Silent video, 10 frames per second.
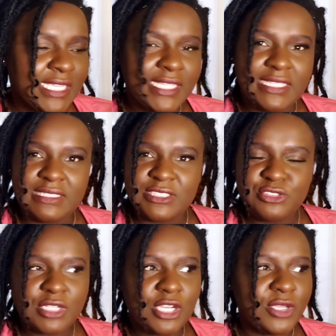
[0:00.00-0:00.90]
And
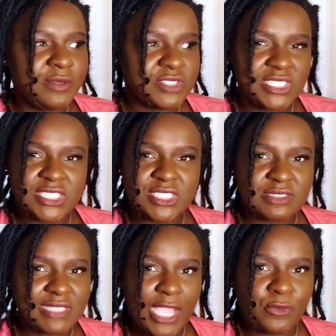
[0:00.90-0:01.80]
you know, it was just
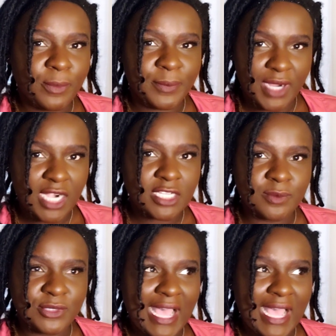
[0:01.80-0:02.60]
like remarkable.